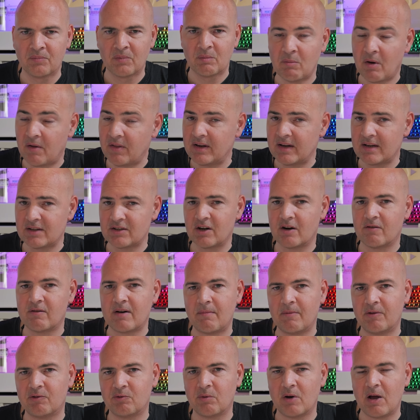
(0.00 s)
I think that's going to
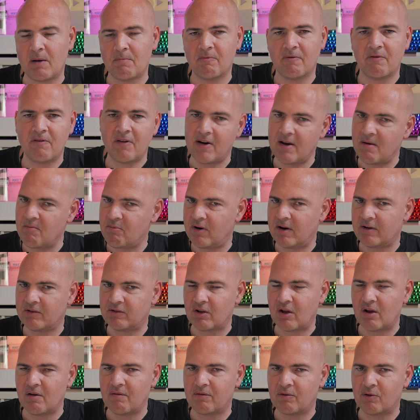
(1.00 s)
wrap this one up. Very impressed
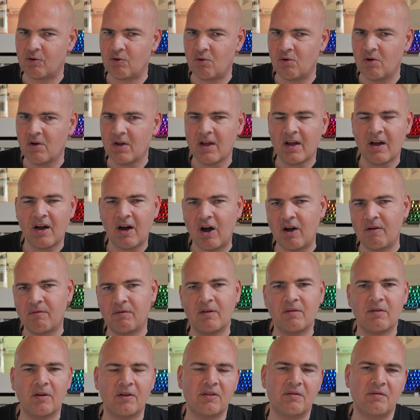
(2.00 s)
overall.
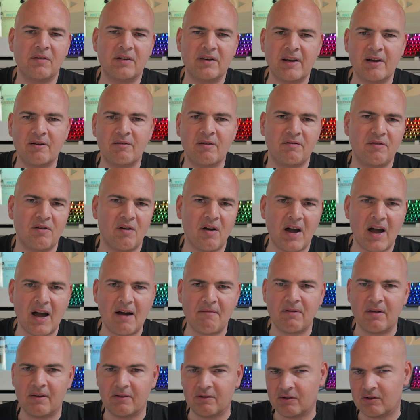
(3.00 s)
Hopefully you liked the video. If you
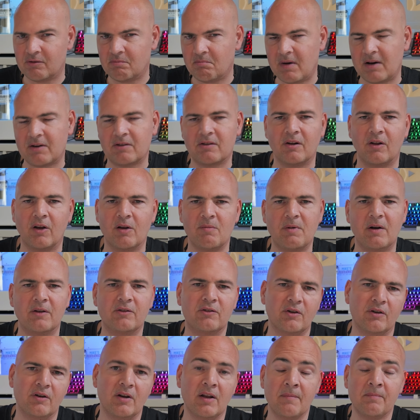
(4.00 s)
have, smash the like
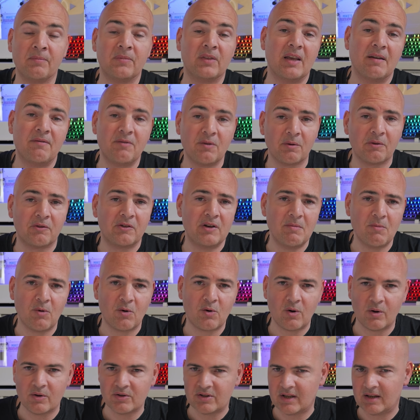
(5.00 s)
button. If you want to see more
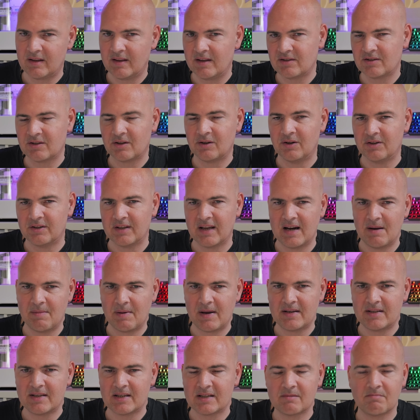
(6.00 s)
content on this on a daily
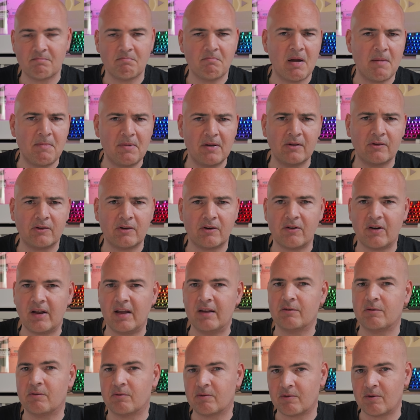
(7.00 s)
basis, maybe consider
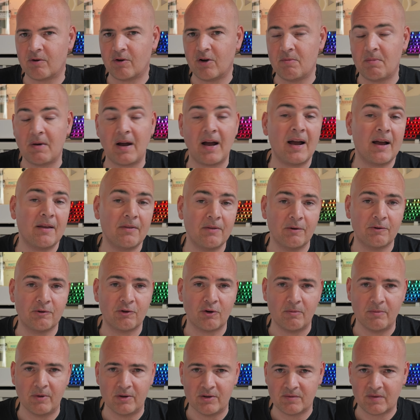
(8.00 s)
hitting subscribe and the
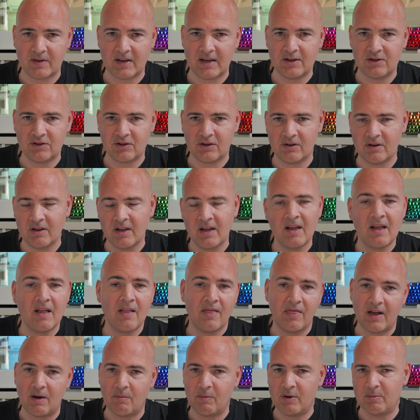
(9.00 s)
chime notification.
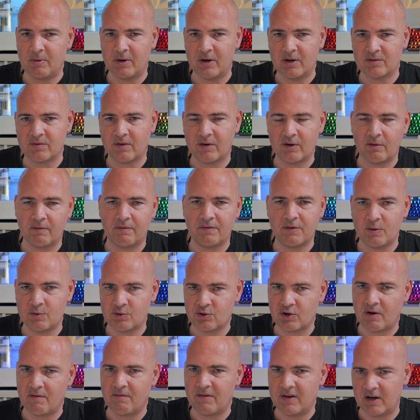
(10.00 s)
That way you'll be notified of
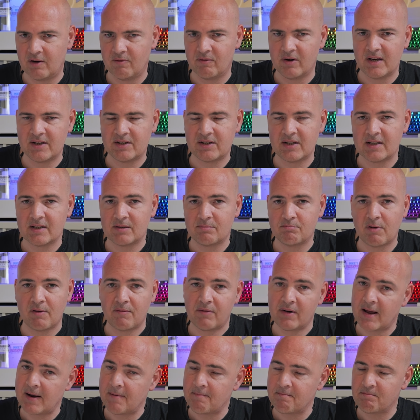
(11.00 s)
future video releases. But
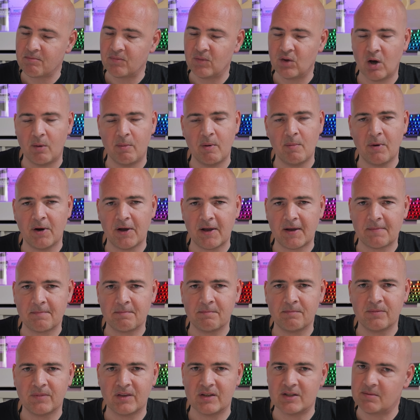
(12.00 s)
for now, I've been Mike.
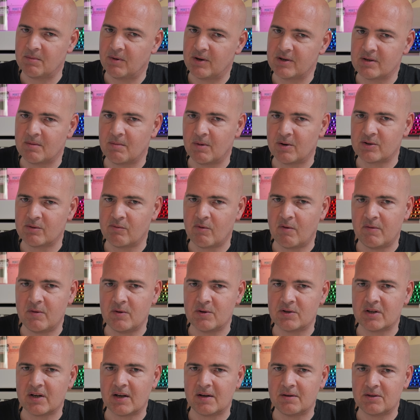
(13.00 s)
This is Mike's Unboxing
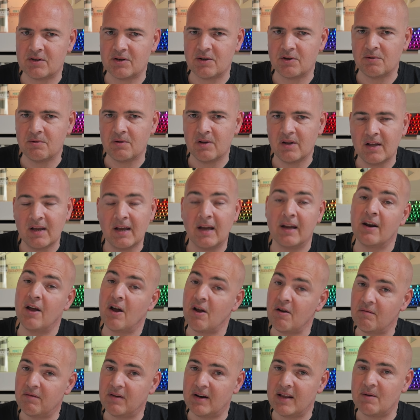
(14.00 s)
Reviews Now Too, and
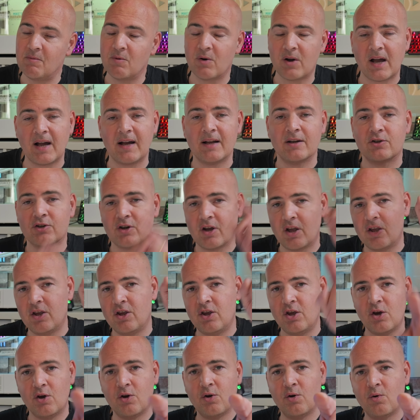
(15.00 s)
hopefully we'll catch
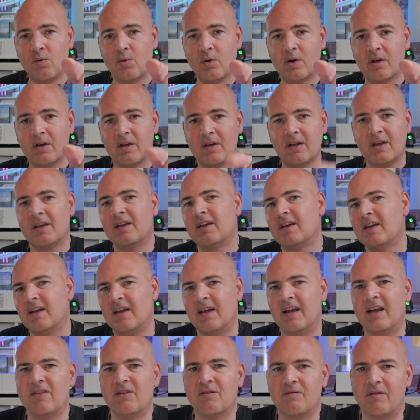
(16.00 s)
you
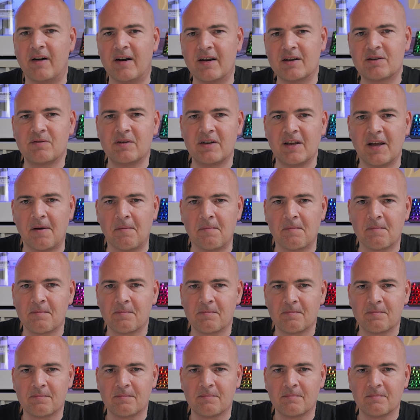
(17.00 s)
in the very next video.
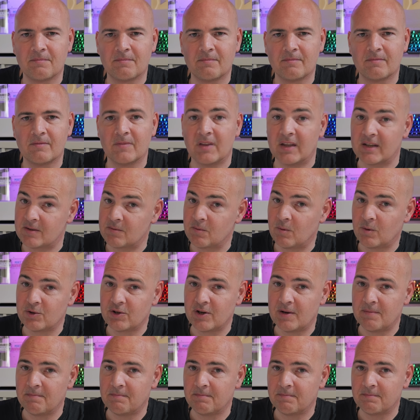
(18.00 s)
Thanks for
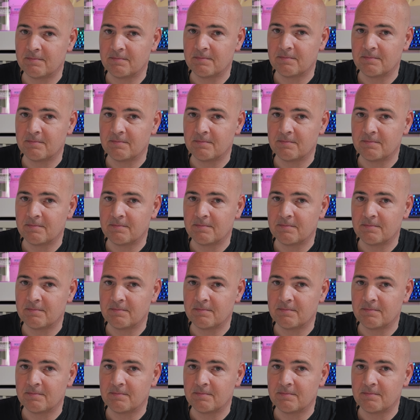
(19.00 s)
watching.